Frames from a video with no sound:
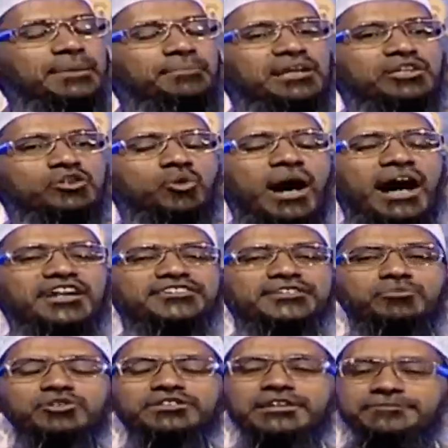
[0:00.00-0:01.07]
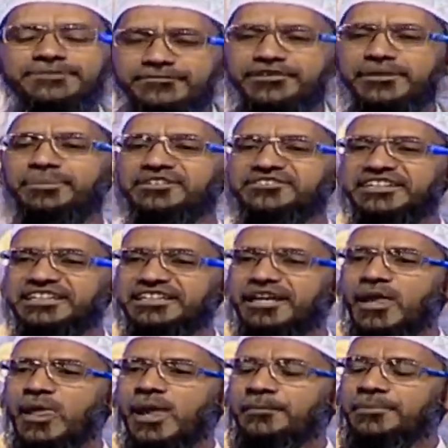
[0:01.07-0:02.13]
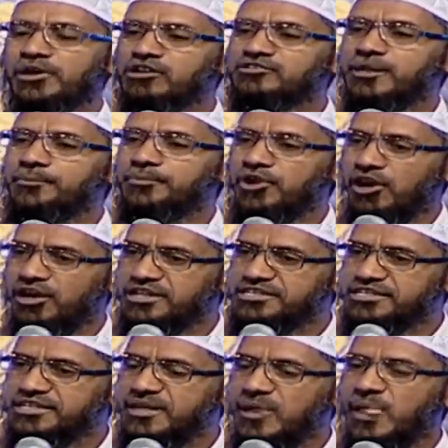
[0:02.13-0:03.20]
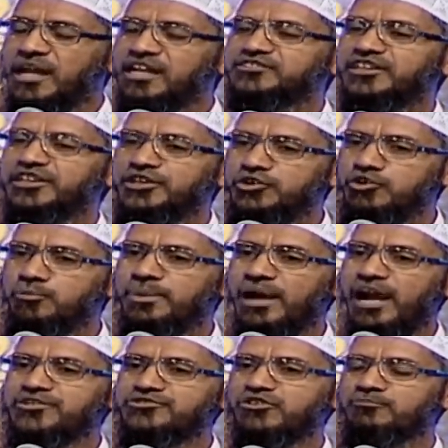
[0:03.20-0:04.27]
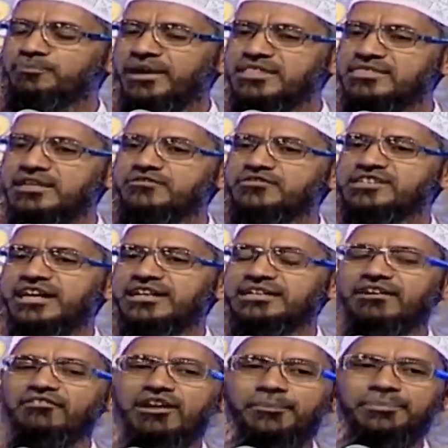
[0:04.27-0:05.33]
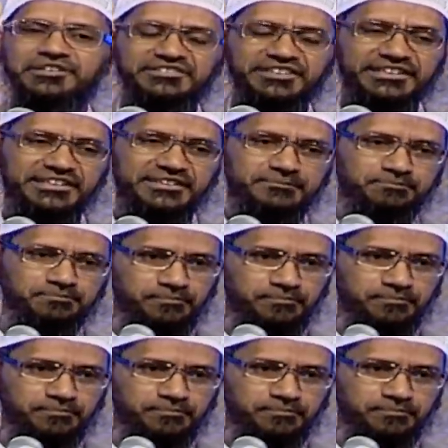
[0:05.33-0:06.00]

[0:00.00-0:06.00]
able to answer more than 50% because embryology is a new branch of medicine which I developed recently.